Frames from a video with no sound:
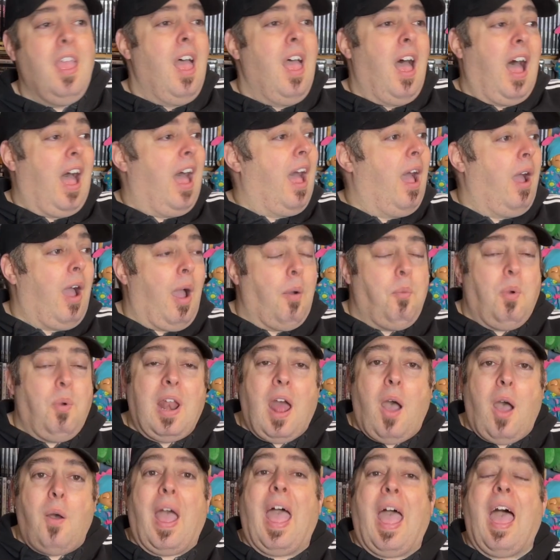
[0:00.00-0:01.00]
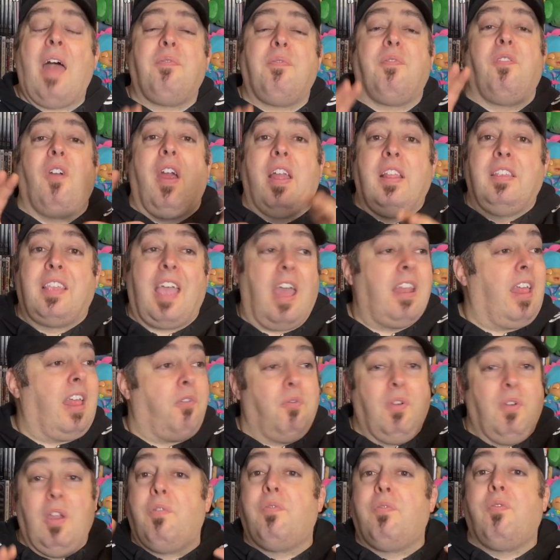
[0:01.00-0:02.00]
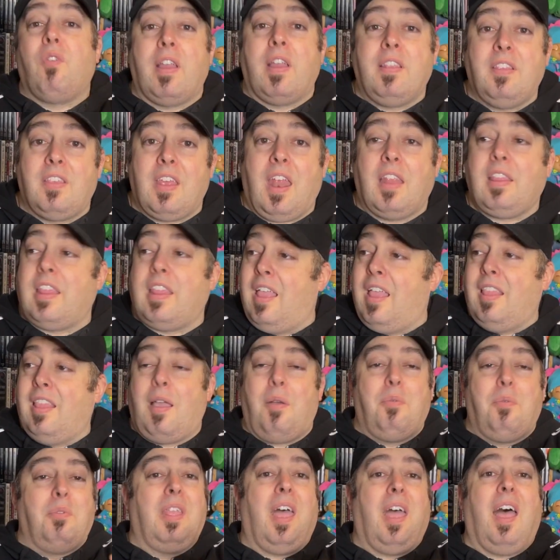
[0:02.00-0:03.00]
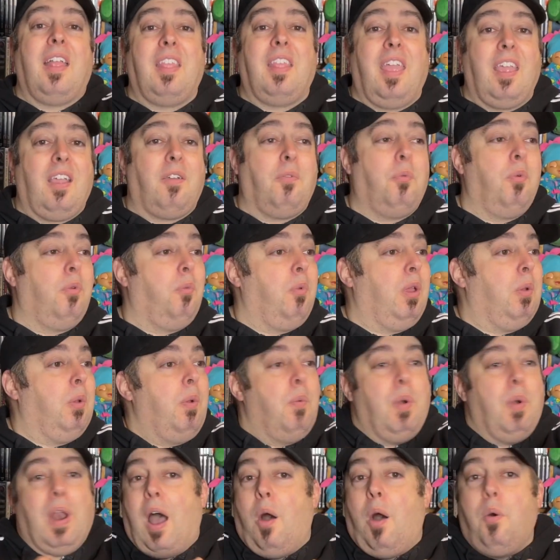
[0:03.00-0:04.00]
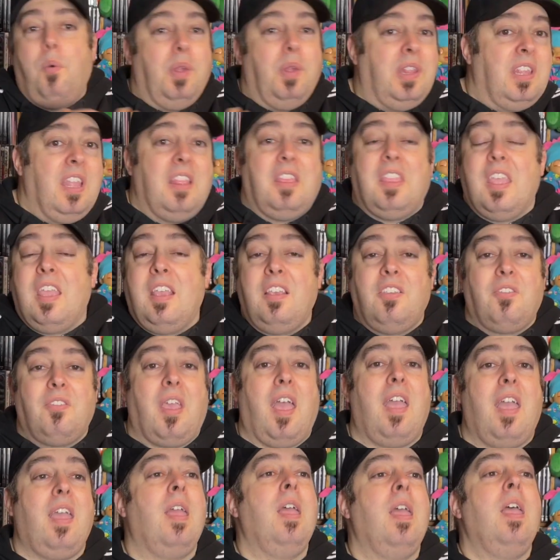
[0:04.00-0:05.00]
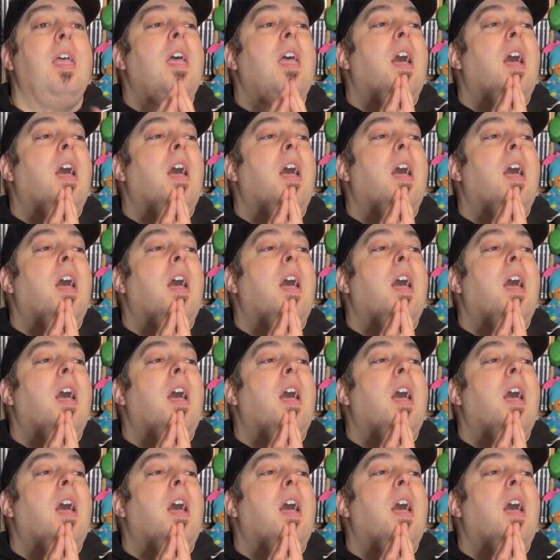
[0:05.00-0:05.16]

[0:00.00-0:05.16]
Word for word: I, I went out, I had friends, I had like real friends that, that, that like we, we went out, we did things, okay?